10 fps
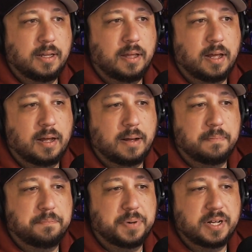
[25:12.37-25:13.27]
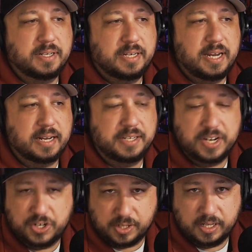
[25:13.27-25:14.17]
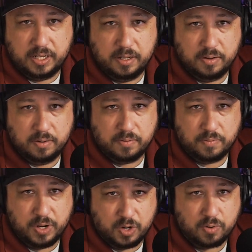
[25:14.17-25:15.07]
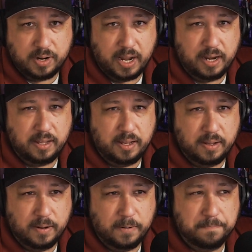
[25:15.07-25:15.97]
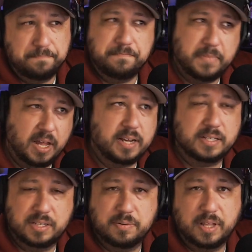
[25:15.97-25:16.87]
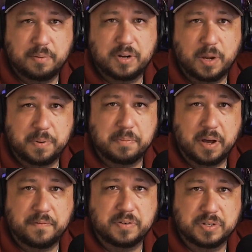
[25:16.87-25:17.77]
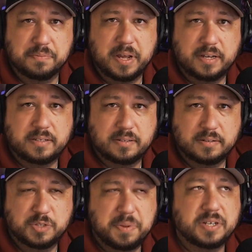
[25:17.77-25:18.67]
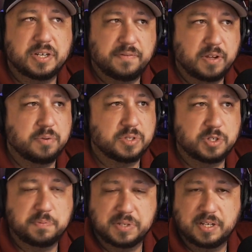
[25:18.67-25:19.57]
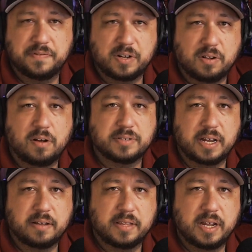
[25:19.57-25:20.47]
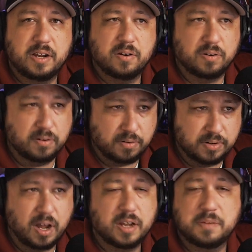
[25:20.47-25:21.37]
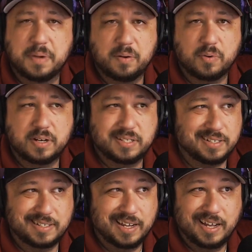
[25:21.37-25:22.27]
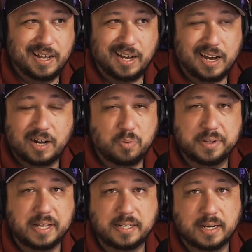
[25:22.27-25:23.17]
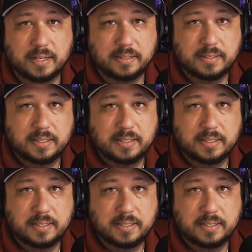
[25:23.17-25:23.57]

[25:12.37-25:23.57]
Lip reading: But yeah, digitally recreating him, I can see where that would open him up for some mess, especially if there was a specific clause out there or document where he says, I don't want that done.